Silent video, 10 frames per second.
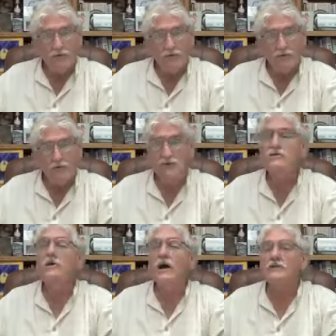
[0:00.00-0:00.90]
you remedy,
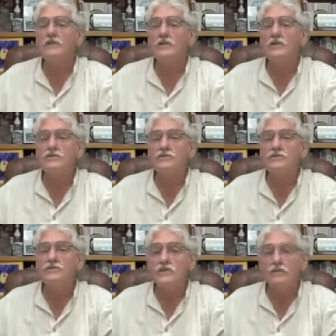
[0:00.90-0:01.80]
you ask for
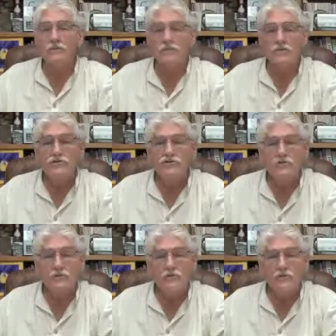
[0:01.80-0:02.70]
who's the
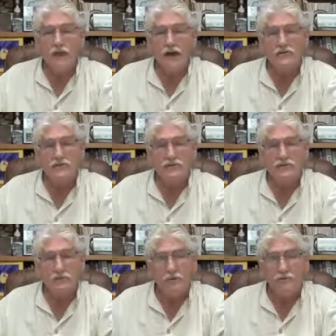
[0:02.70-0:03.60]
supervisor. The
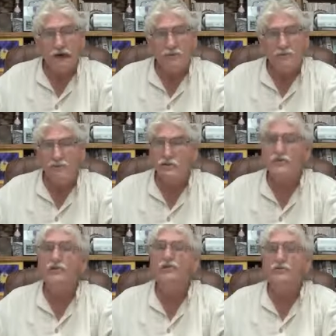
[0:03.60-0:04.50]
supervisor is a
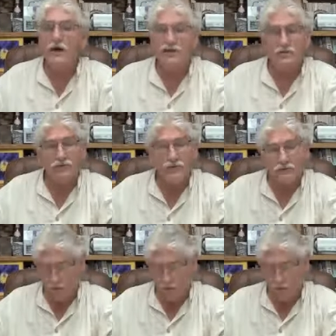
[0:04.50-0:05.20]
jerk, you ask for his